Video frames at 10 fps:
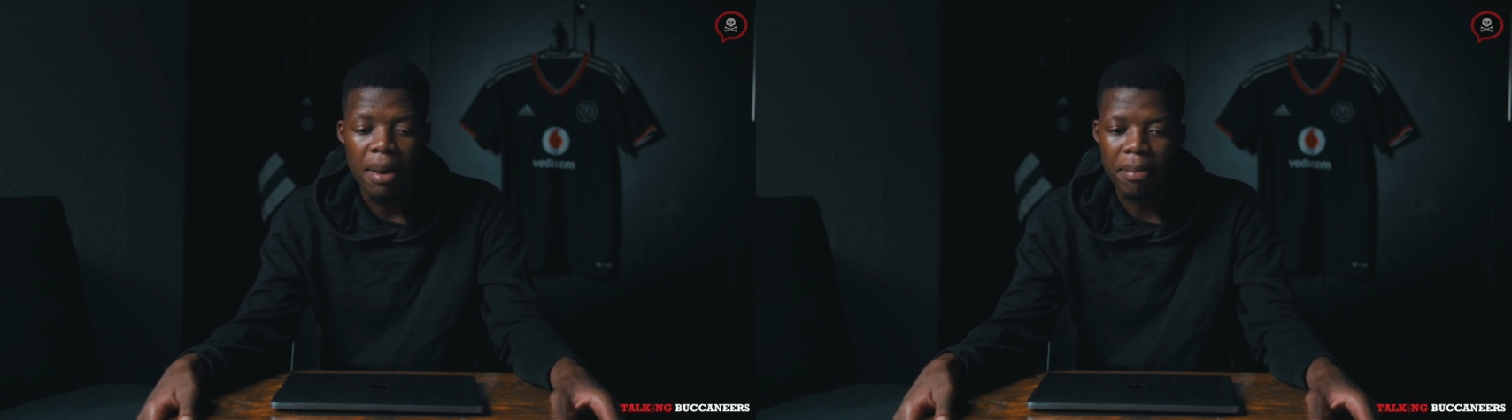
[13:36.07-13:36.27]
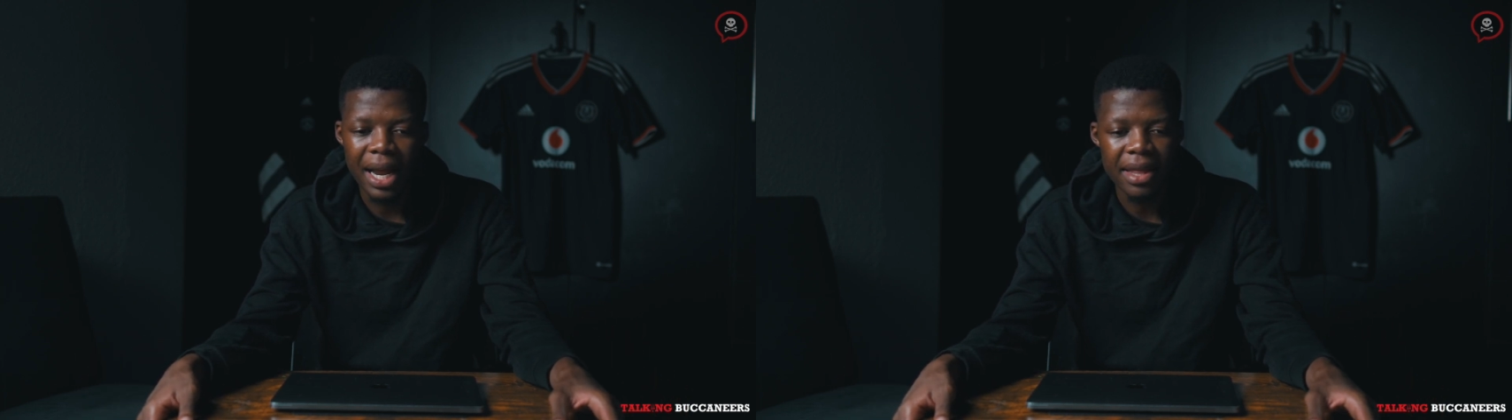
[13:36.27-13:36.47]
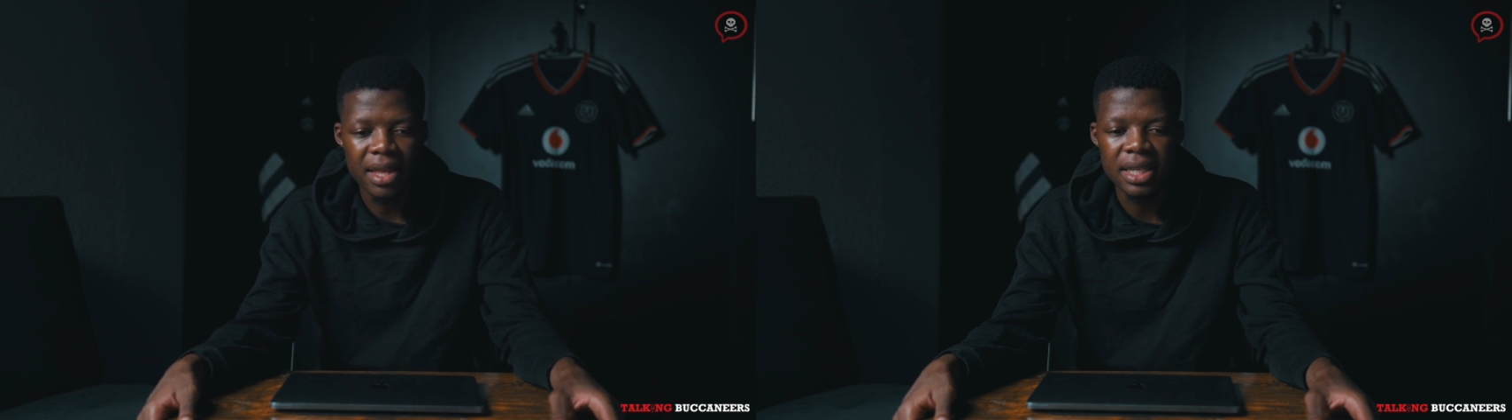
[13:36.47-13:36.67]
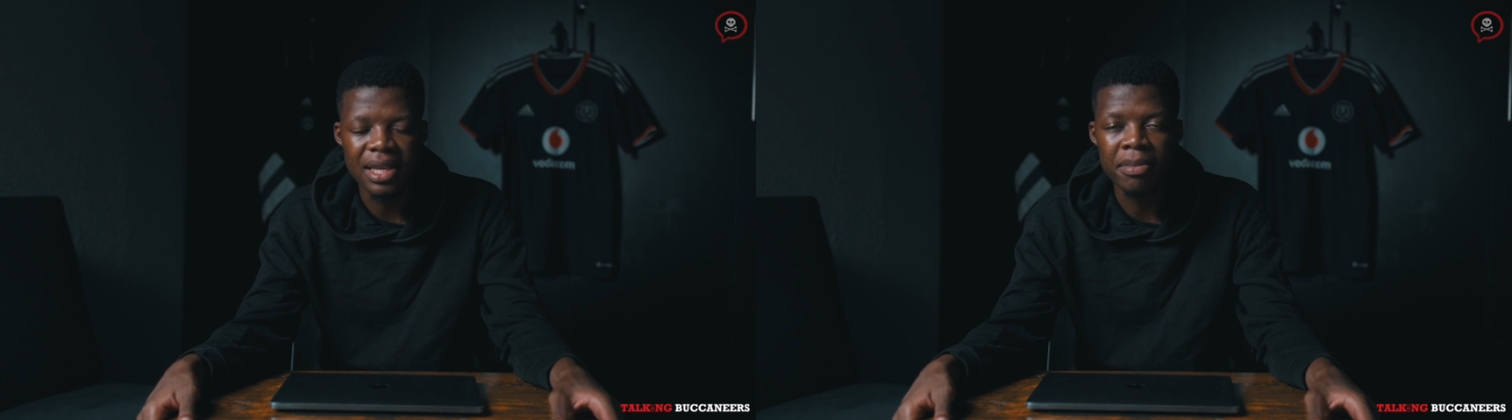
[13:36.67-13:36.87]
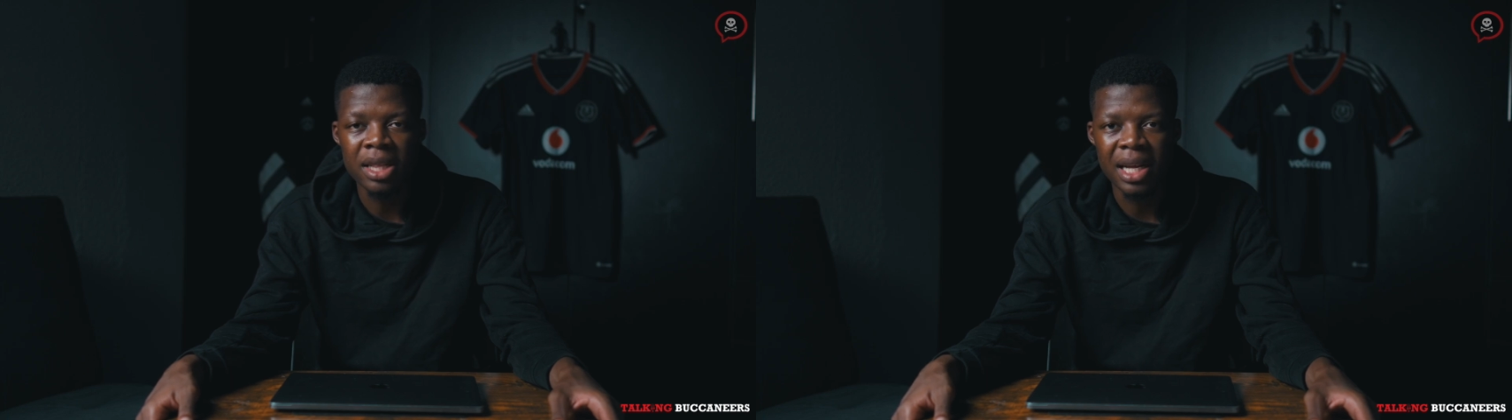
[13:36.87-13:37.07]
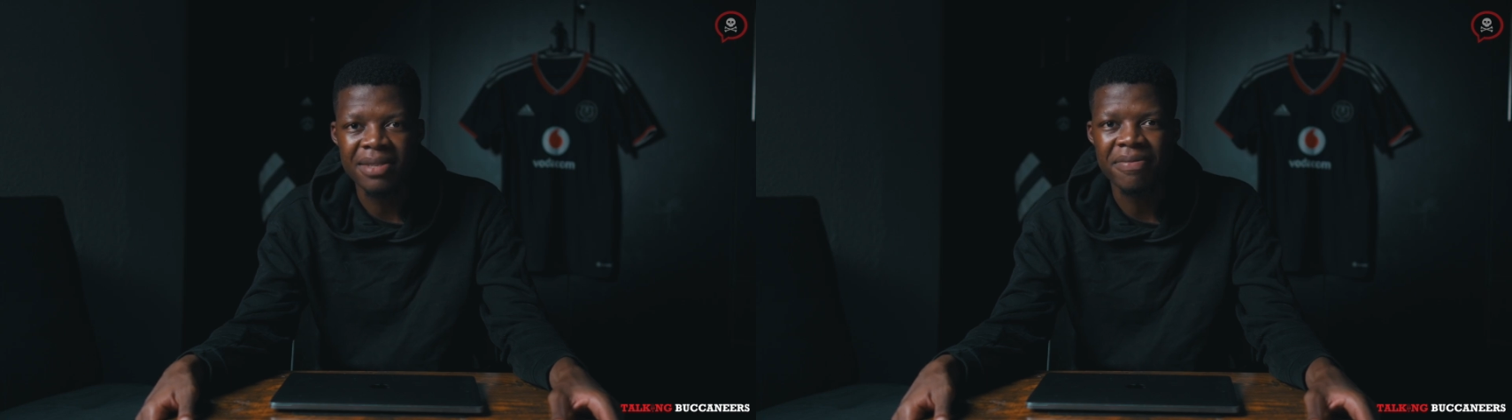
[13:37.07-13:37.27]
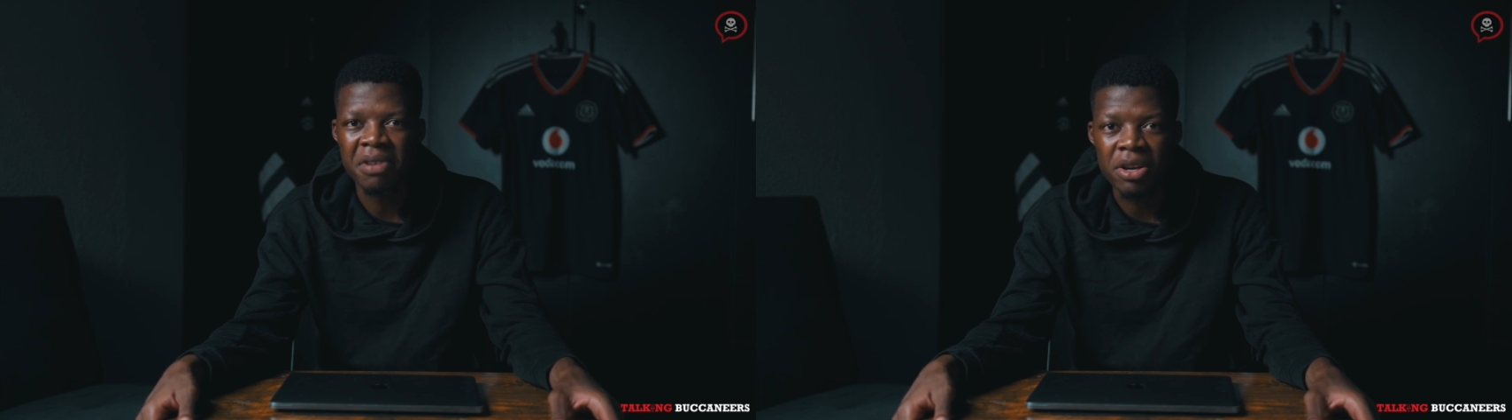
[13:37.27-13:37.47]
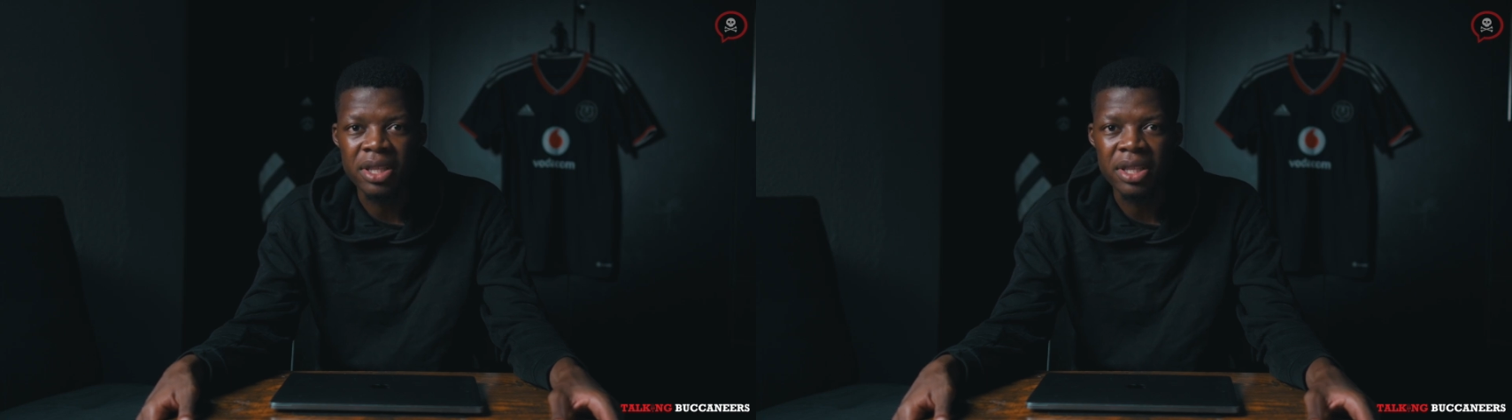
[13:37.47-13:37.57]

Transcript: But I think something that's very